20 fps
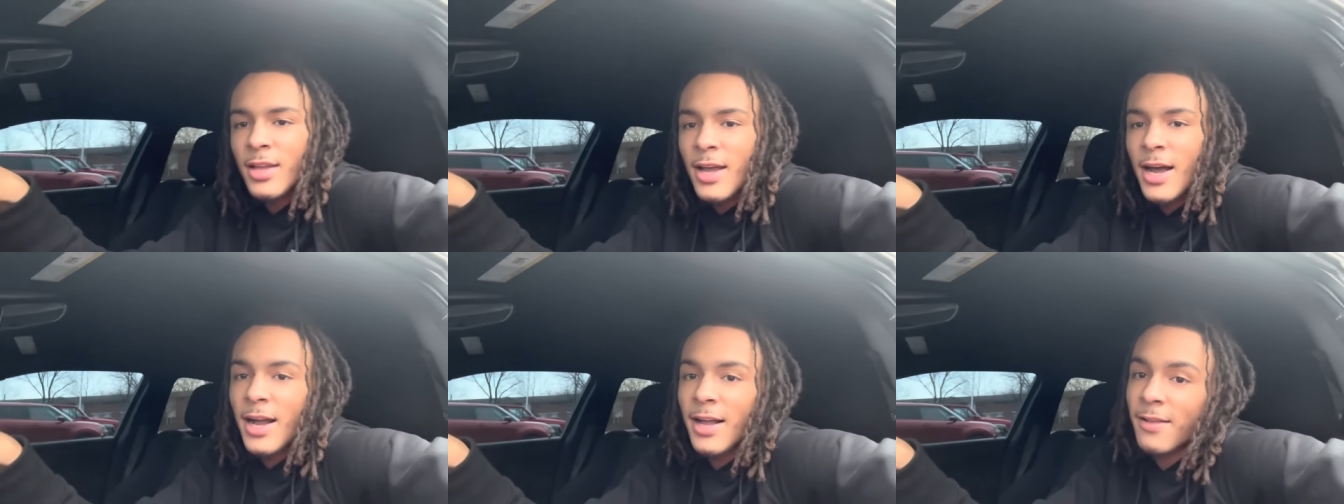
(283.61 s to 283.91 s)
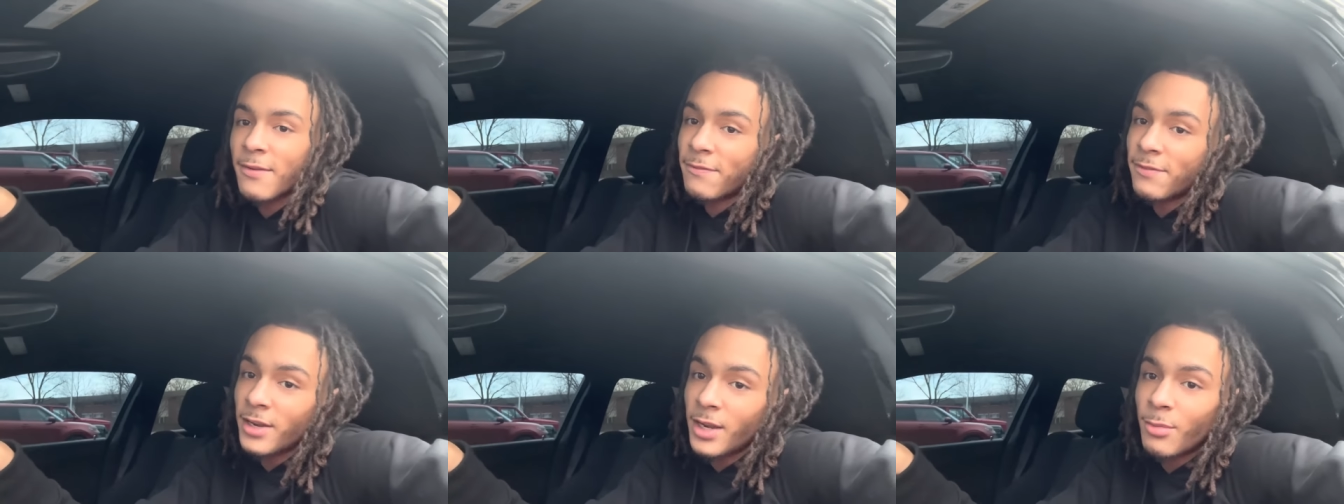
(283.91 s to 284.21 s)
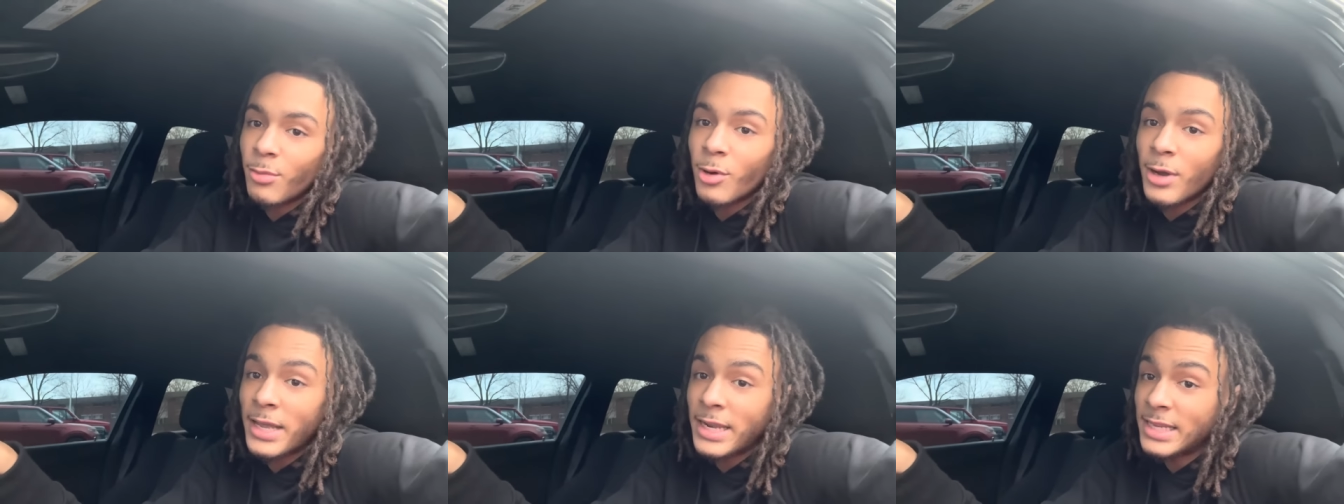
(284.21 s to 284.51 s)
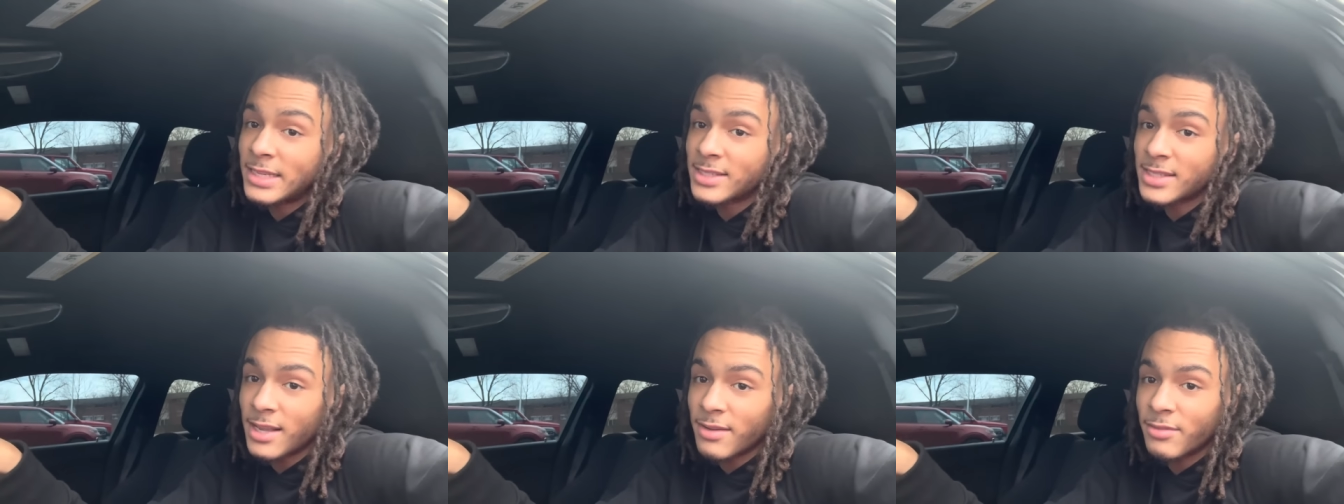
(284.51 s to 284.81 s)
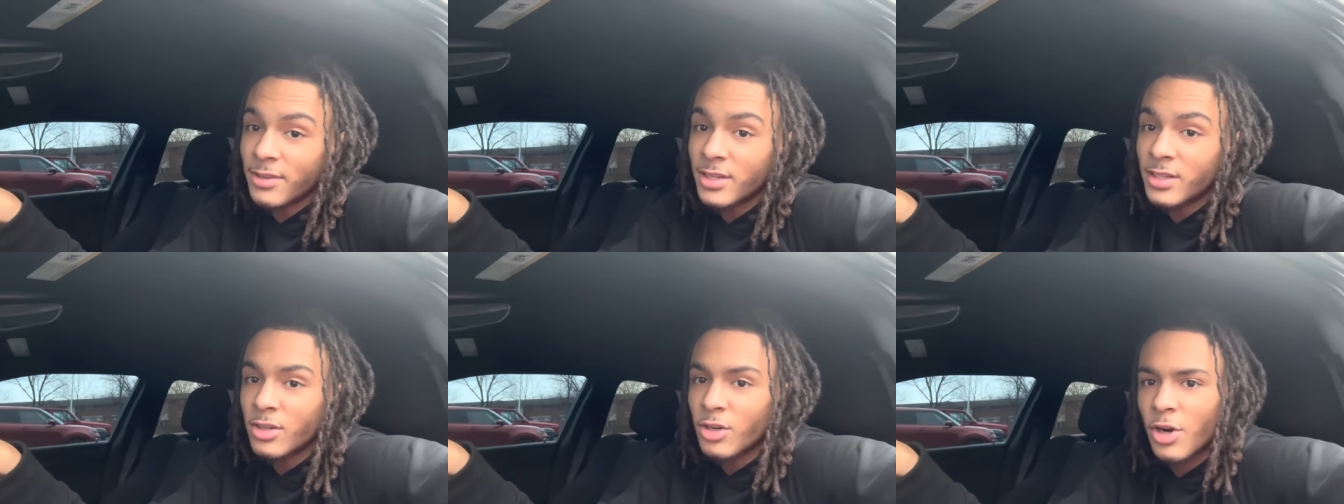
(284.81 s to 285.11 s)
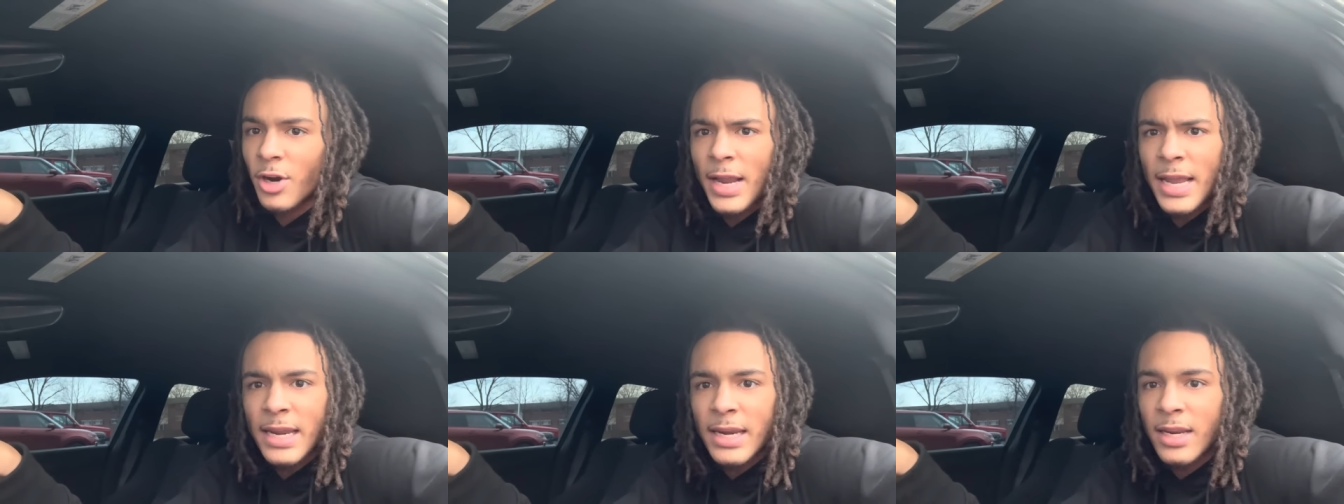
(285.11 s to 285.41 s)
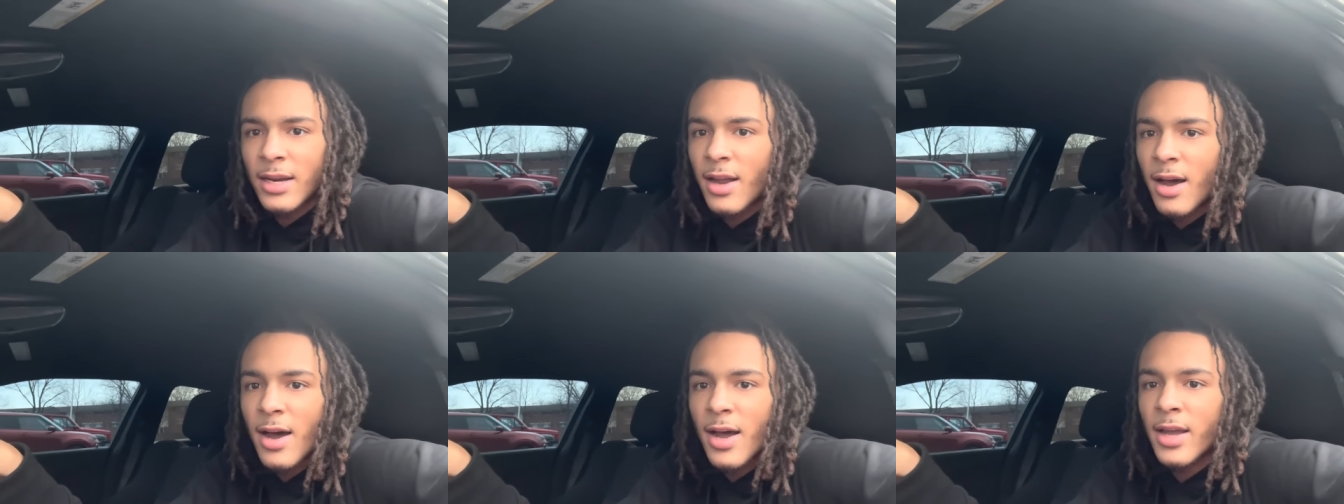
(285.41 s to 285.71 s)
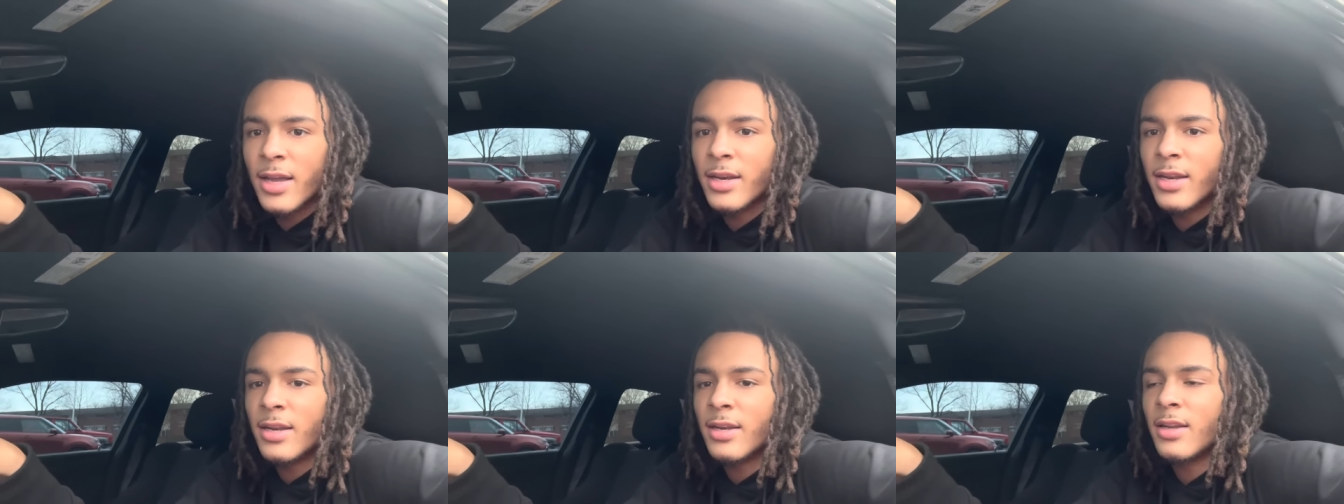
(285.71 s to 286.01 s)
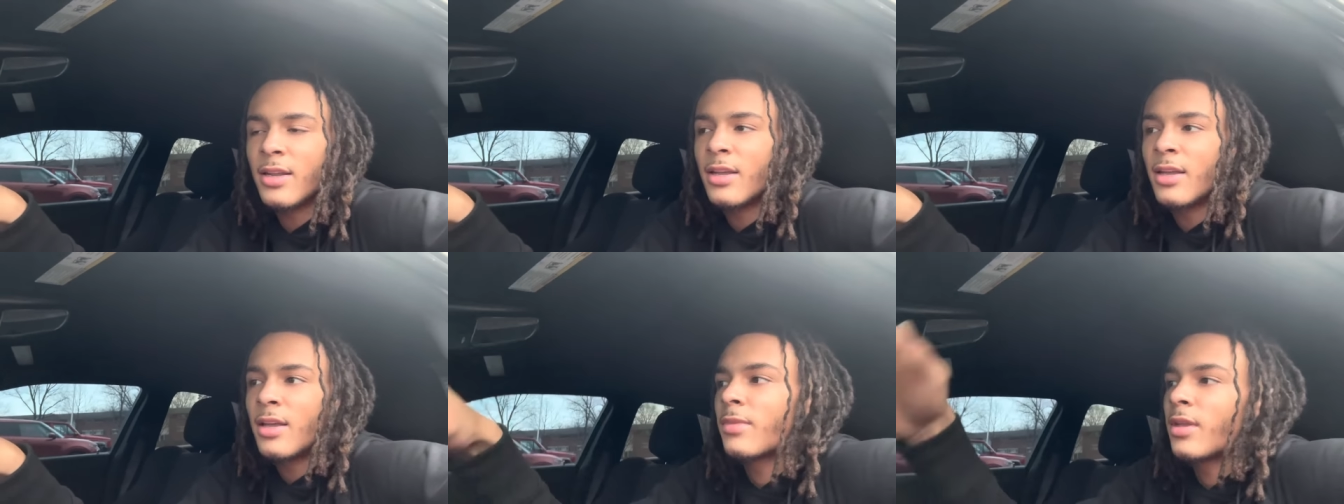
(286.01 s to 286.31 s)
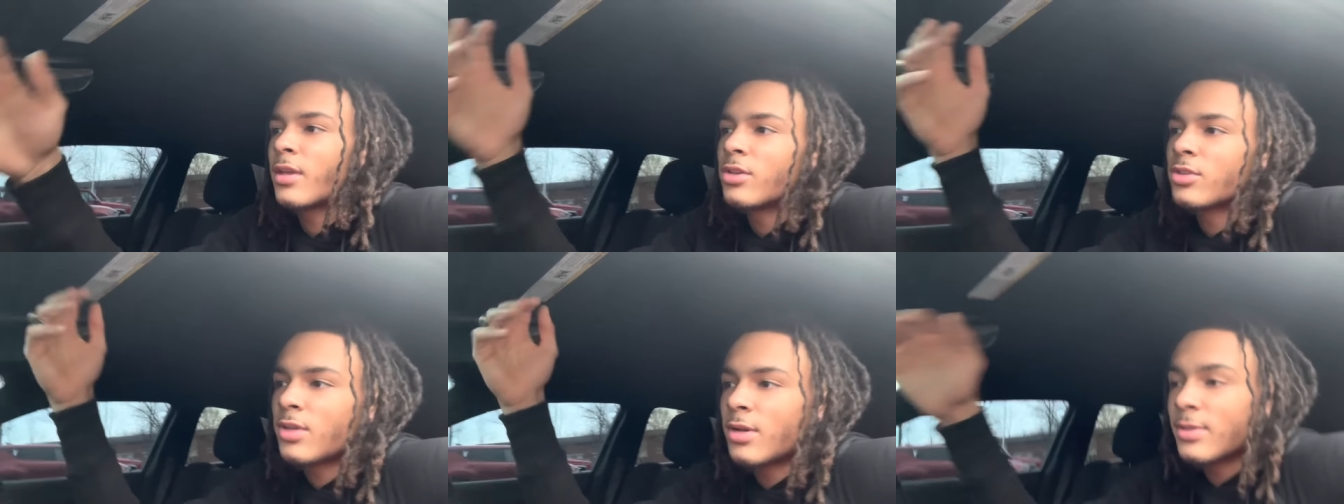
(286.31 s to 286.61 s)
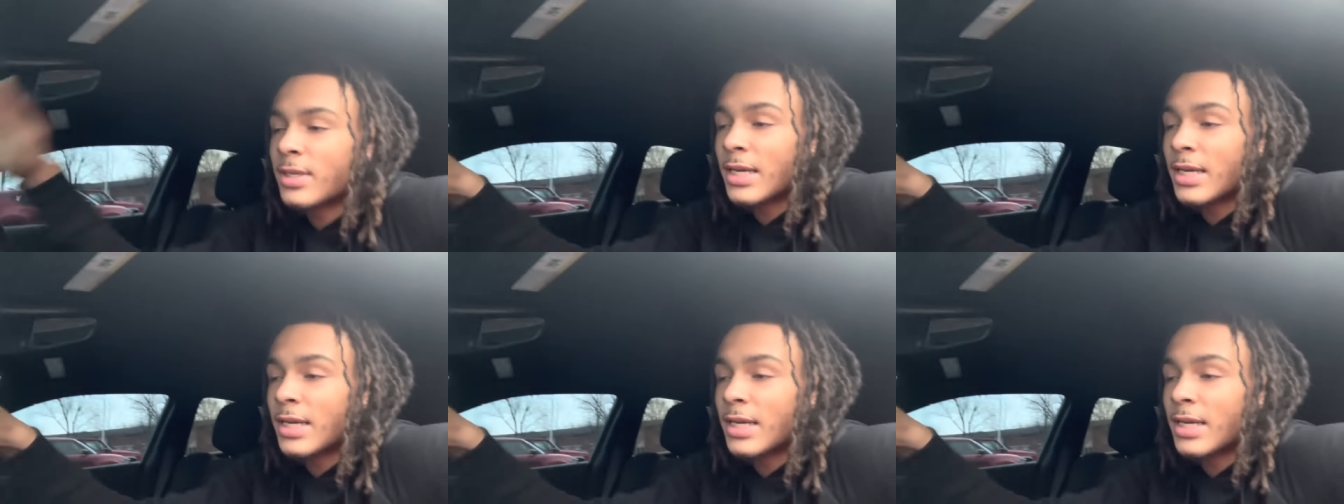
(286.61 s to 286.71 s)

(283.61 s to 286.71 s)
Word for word: I could fill up on 87 or 89. So I was